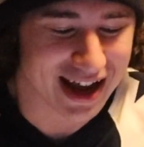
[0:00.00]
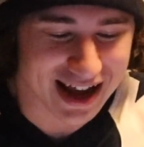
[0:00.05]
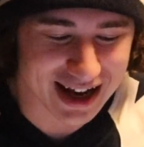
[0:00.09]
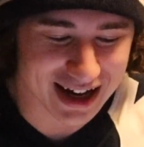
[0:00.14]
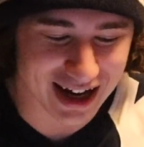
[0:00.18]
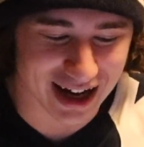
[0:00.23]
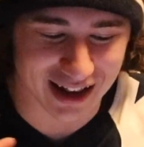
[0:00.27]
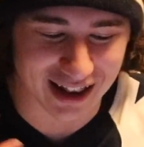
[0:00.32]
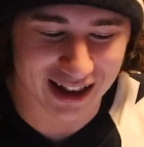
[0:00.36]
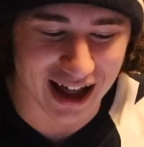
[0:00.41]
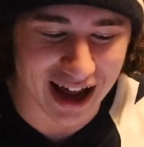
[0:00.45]
You
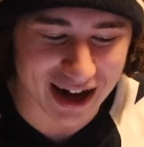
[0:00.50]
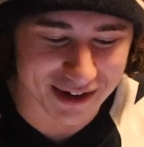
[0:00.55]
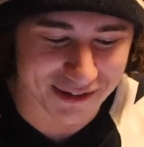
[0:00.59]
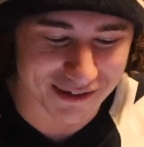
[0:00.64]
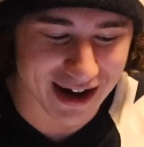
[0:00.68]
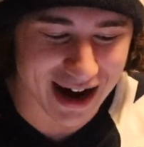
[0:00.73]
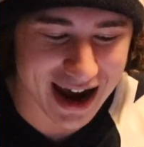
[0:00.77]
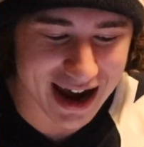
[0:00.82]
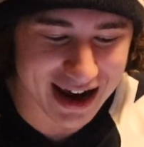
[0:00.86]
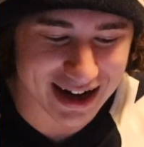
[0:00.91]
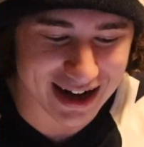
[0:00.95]
got a lot of
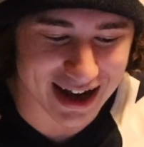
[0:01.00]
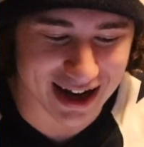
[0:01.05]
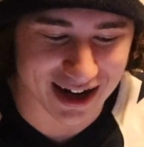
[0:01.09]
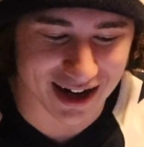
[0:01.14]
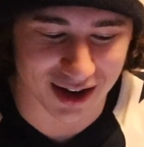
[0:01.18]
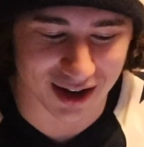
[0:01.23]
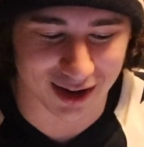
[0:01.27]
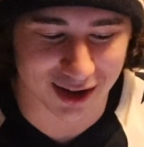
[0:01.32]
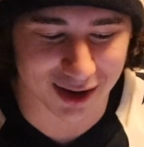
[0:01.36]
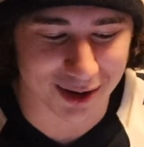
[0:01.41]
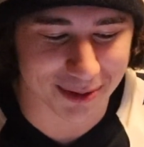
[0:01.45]
red
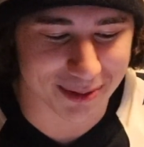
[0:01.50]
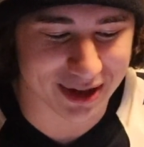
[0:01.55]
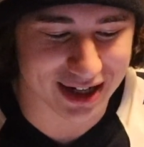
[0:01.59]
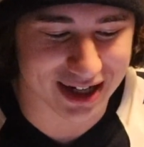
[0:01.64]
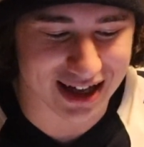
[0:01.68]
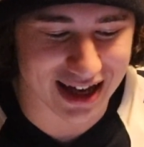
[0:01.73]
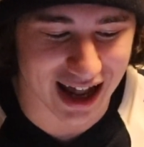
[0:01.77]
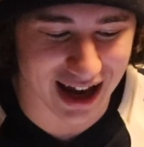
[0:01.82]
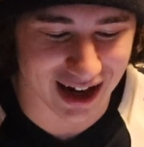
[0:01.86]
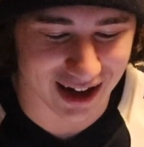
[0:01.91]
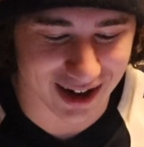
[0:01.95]
and a little bit
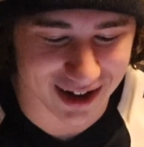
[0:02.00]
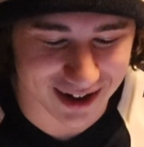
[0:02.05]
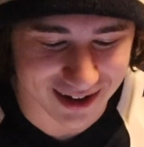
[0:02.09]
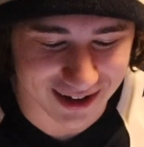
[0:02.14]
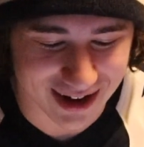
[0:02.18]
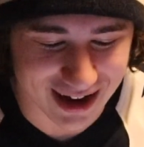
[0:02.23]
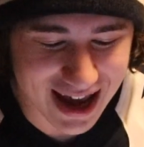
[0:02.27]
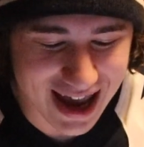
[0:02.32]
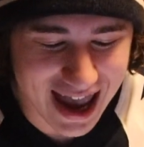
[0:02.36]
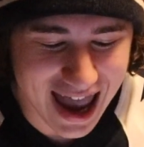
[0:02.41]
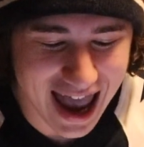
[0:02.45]
of
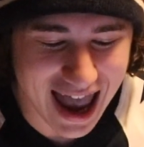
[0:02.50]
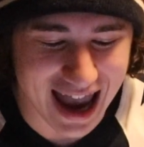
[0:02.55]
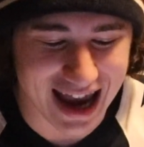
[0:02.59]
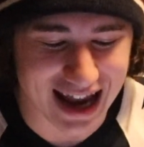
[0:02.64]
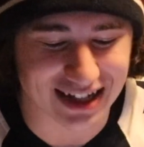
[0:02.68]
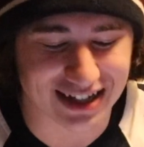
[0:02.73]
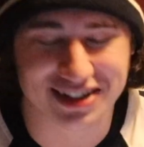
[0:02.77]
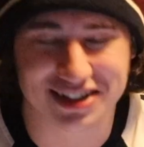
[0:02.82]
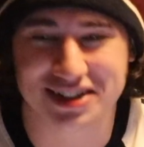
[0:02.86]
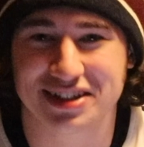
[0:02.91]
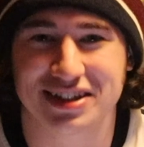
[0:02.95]
yellow,
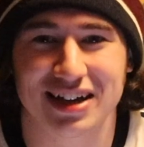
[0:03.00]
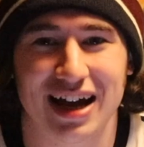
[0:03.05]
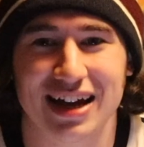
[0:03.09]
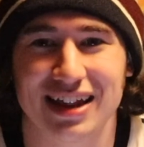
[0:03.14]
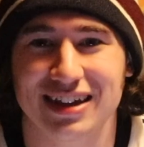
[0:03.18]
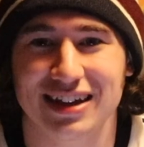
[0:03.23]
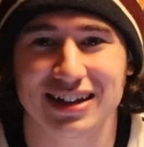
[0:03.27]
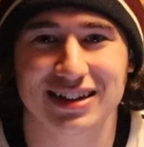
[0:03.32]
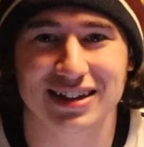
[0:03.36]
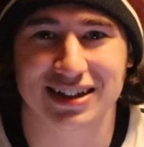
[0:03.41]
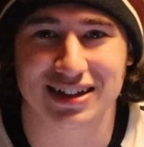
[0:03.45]
and just I
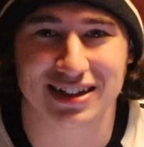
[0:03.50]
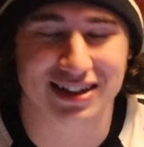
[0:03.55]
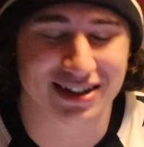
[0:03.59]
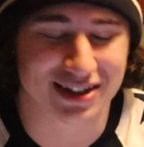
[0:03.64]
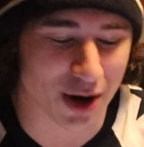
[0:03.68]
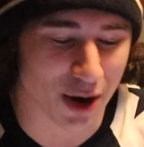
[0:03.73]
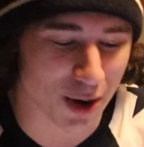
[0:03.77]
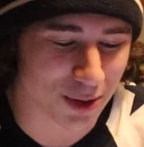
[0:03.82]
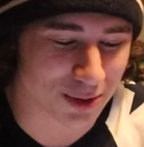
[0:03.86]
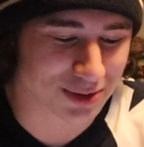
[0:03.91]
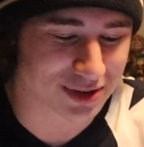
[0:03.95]
think the
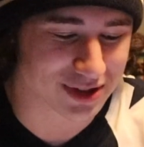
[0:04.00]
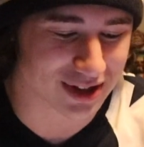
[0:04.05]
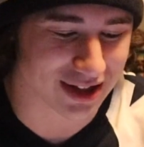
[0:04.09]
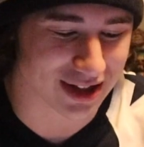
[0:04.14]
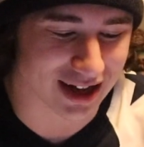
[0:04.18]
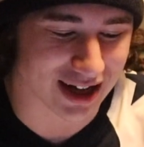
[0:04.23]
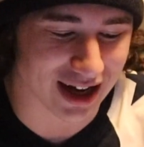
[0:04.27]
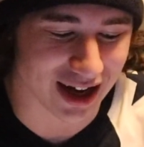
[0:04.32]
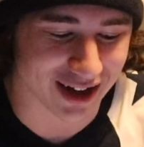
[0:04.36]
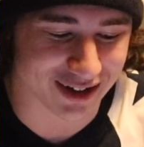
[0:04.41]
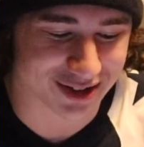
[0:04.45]
tones of
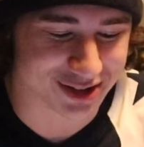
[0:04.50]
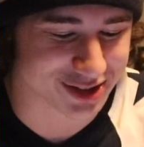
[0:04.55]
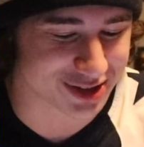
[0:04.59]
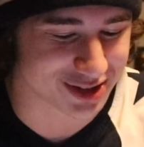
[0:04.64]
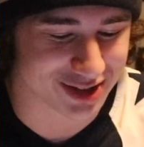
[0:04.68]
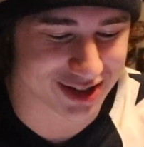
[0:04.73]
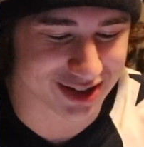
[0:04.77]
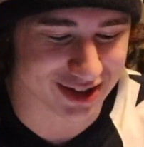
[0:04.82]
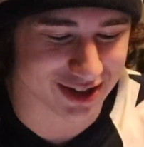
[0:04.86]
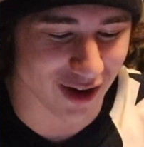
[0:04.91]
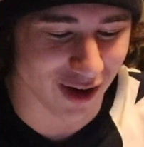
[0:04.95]
the colors
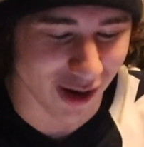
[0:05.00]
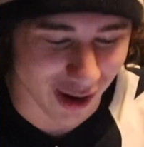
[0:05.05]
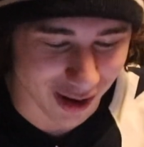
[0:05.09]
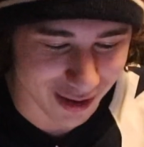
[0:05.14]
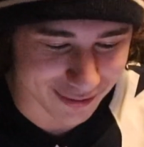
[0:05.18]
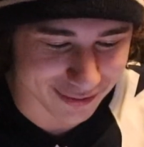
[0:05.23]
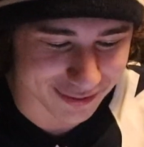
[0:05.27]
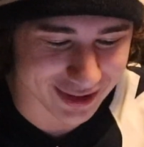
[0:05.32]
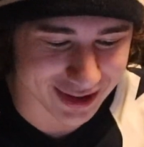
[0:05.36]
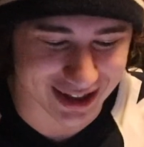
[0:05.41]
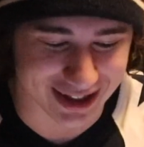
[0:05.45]
are just
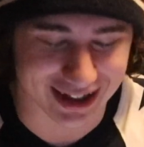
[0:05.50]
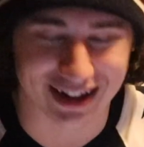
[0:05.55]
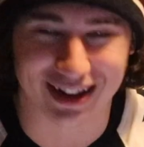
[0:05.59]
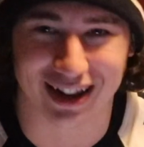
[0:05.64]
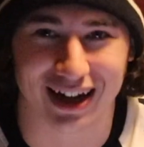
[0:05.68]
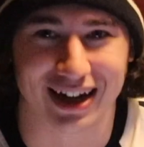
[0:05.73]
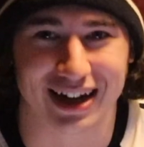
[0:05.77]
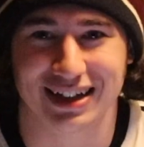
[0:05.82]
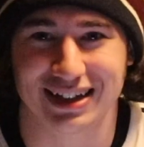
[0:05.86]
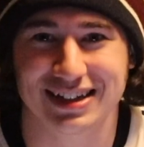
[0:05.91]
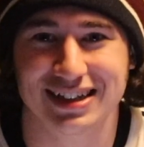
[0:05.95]
off, and it,
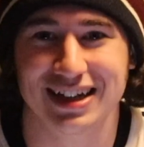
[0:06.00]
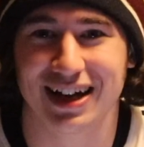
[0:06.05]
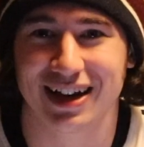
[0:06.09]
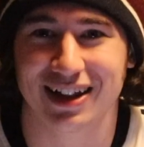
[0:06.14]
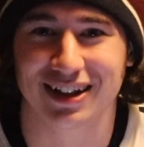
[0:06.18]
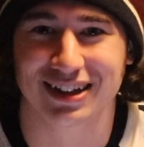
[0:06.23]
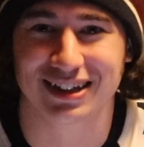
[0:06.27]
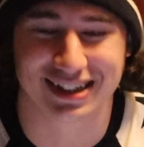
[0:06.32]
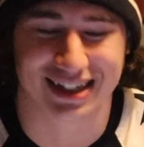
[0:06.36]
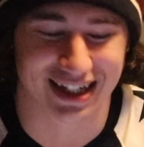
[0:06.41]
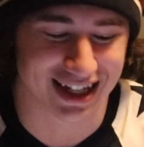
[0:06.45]
like I said,
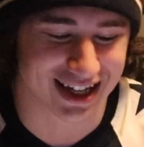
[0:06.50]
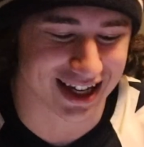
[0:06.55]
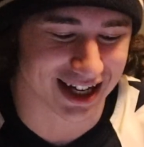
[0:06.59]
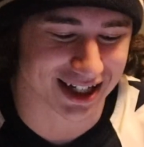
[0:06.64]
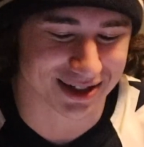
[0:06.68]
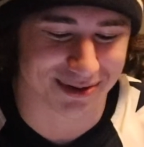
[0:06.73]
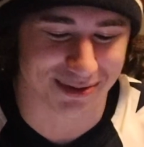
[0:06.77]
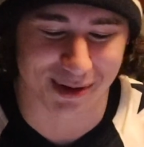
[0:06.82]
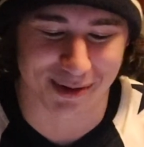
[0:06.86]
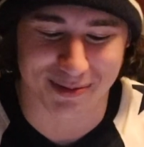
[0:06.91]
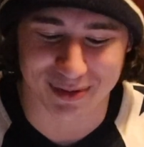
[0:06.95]
it looks like
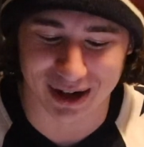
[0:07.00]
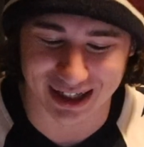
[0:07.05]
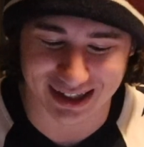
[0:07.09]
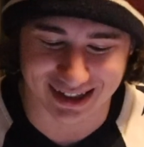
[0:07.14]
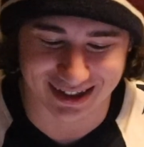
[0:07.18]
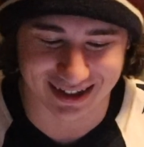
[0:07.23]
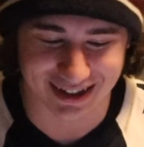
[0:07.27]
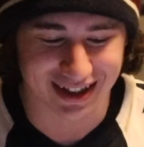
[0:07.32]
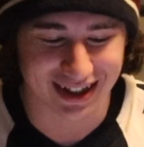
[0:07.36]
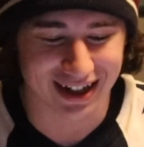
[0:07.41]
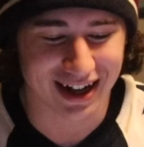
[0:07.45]
ketchup and
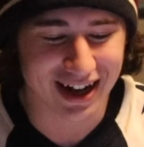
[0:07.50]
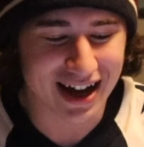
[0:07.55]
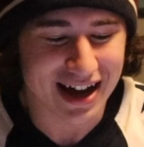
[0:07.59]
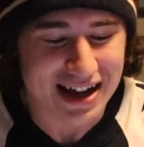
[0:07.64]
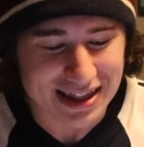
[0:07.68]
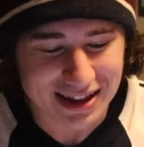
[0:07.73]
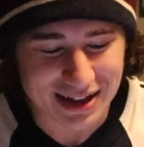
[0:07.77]
mustard.